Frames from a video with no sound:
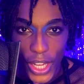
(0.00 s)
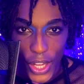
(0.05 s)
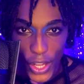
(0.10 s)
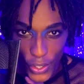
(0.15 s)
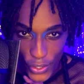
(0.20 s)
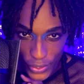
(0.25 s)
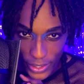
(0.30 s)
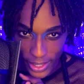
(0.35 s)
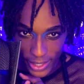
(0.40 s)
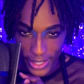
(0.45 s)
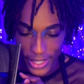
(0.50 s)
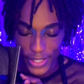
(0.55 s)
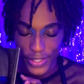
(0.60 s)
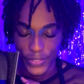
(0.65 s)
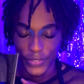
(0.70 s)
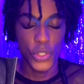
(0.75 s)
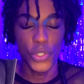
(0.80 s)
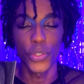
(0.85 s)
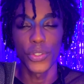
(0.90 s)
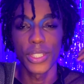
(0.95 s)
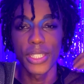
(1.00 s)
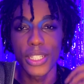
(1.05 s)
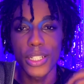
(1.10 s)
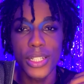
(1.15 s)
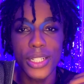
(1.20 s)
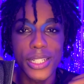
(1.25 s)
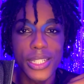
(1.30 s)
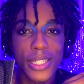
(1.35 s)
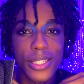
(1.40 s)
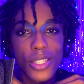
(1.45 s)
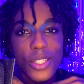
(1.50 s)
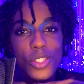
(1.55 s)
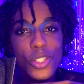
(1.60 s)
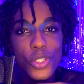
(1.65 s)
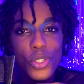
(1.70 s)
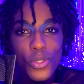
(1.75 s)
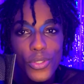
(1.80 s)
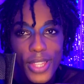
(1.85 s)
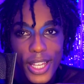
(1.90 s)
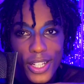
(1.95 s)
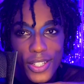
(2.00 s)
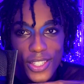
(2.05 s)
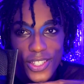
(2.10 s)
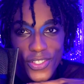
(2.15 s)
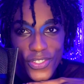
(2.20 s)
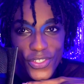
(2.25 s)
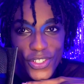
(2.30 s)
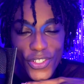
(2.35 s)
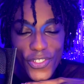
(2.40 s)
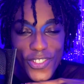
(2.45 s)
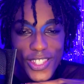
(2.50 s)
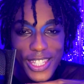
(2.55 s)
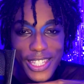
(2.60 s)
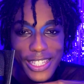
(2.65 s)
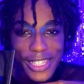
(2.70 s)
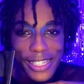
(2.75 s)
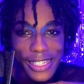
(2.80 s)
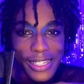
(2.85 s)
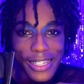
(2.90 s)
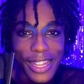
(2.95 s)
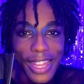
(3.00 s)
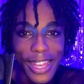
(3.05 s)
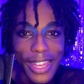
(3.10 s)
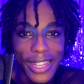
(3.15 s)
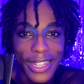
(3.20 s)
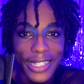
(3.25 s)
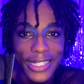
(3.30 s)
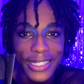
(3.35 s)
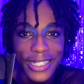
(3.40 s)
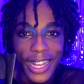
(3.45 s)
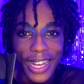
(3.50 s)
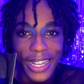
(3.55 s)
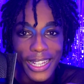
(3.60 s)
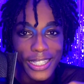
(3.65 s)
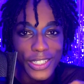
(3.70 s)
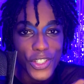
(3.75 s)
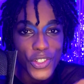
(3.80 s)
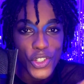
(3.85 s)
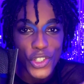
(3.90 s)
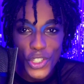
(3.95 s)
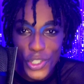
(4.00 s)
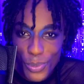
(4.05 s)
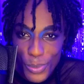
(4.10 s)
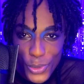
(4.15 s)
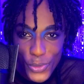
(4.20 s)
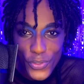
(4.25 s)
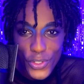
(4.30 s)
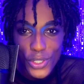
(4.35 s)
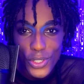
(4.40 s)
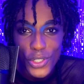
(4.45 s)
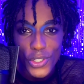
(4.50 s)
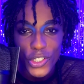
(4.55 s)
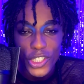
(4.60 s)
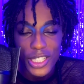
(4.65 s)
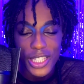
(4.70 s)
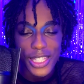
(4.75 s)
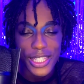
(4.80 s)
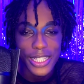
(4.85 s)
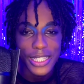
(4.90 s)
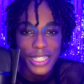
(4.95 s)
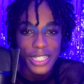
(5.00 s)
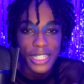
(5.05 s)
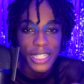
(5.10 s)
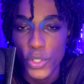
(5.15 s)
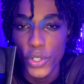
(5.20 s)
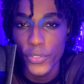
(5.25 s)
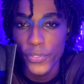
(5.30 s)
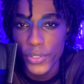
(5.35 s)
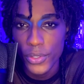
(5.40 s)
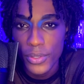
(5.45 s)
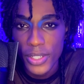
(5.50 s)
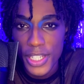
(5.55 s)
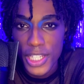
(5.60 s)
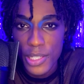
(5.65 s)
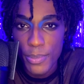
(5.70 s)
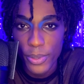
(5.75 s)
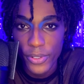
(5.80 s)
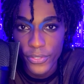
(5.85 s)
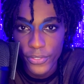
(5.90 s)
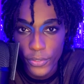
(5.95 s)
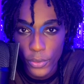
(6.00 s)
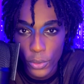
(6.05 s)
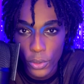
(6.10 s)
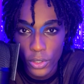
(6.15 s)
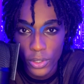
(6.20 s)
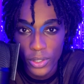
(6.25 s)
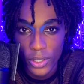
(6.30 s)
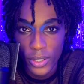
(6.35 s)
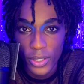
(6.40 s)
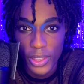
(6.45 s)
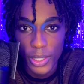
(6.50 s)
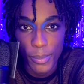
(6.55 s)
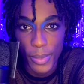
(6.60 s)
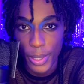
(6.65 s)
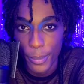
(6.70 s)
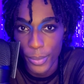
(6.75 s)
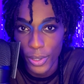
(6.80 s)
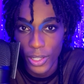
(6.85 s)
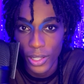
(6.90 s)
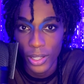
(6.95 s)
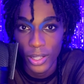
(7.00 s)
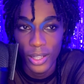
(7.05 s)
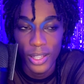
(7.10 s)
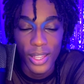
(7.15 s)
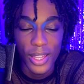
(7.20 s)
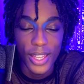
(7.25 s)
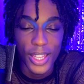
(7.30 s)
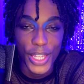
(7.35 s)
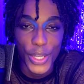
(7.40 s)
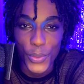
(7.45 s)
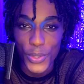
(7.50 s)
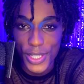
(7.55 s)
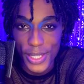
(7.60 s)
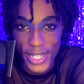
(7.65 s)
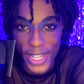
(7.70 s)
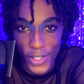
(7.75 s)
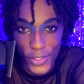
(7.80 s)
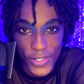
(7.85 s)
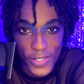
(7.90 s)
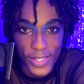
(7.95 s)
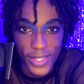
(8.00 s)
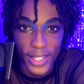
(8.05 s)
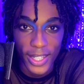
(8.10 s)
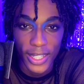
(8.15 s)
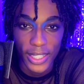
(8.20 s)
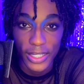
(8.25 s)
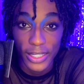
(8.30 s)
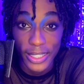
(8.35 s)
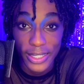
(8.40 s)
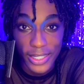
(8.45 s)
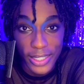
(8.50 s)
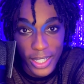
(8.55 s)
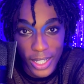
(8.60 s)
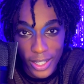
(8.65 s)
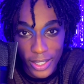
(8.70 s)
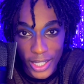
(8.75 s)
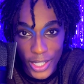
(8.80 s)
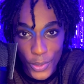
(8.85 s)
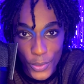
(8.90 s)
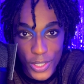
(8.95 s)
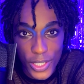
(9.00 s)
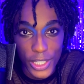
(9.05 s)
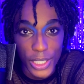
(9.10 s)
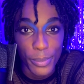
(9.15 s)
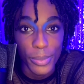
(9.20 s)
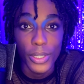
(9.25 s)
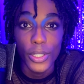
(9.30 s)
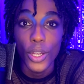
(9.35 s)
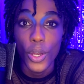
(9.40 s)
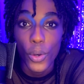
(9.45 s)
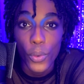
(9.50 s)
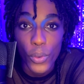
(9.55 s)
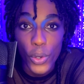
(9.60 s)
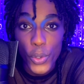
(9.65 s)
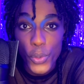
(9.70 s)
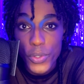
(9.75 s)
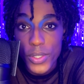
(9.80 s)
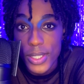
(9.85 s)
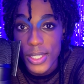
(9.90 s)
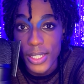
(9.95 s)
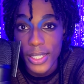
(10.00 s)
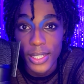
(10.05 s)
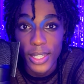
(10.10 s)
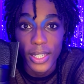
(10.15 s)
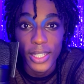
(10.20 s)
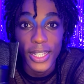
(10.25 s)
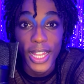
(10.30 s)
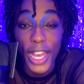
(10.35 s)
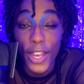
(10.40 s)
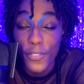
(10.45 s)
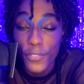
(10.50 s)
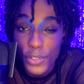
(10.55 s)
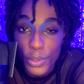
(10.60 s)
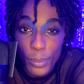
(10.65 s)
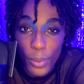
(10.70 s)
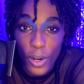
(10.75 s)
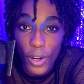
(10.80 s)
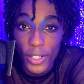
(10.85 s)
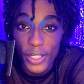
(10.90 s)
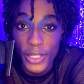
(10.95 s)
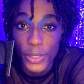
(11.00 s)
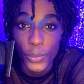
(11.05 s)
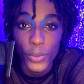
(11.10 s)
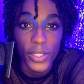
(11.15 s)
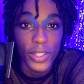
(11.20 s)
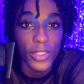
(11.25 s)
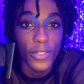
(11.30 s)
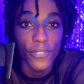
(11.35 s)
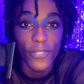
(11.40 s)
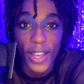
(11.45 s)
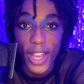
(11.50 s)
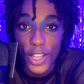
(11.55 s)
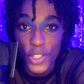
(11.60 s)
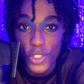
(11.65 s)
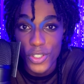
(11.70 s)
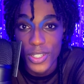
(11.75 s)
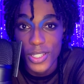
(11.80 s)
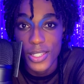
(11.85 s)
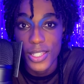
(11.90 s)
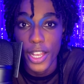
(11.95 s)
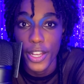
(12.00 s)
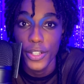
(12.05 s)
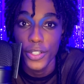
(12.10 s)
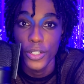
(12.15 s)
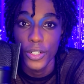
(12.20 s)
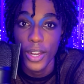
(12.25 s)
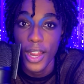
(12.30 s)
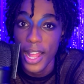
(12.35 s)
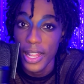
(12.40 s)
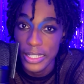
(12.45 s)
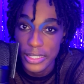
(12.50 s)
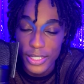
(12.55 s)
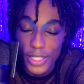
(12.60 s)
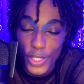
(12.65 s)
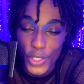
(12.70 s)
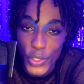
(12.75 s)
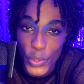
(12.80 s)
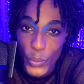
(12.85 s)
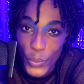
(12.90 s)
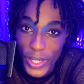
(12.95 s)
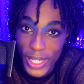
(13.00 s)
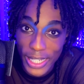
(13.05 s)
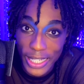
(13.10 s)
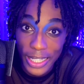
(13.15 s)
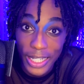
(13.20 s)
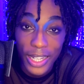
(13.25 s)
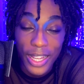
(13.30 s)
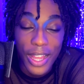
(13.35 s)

Okay, so the year is 2015, and I had just moved to New York City. A few days before the Met Ball, it was announced that Lady Gaga was going to be co-hosting an after party with the fashion designer Alexander Wang.